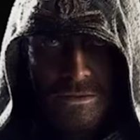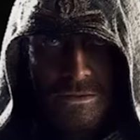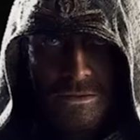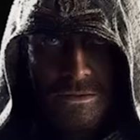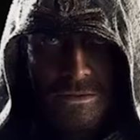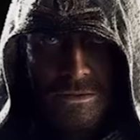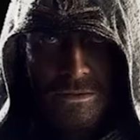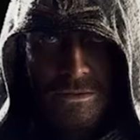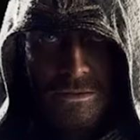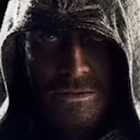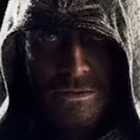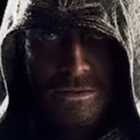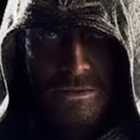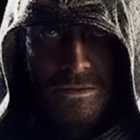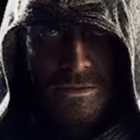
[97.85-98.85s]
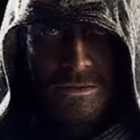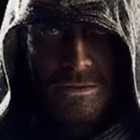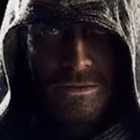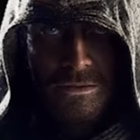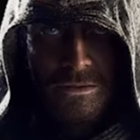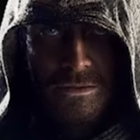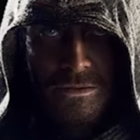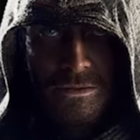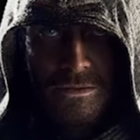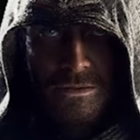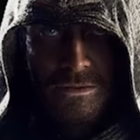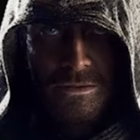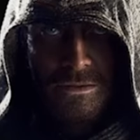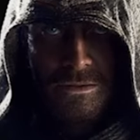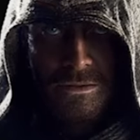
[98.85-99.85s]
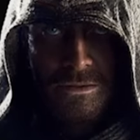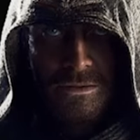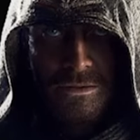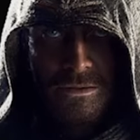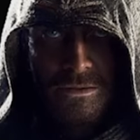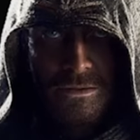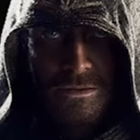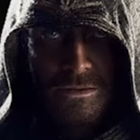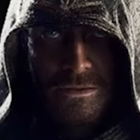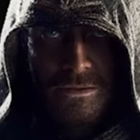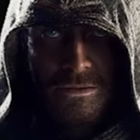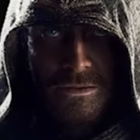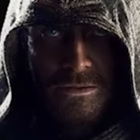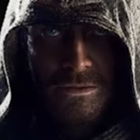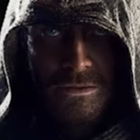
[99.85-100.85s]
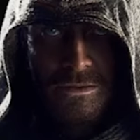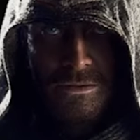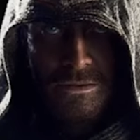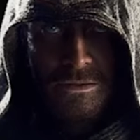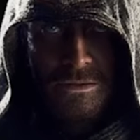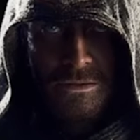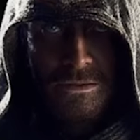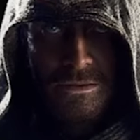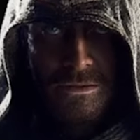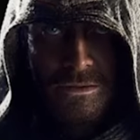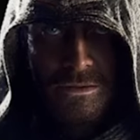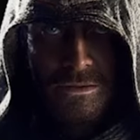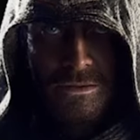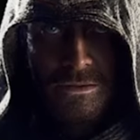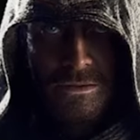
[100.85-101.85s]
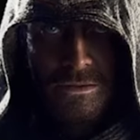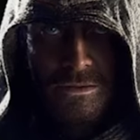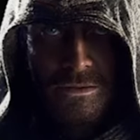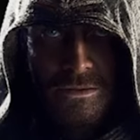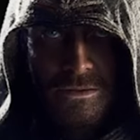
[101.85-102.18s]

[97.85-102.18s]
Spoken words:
(not speaking)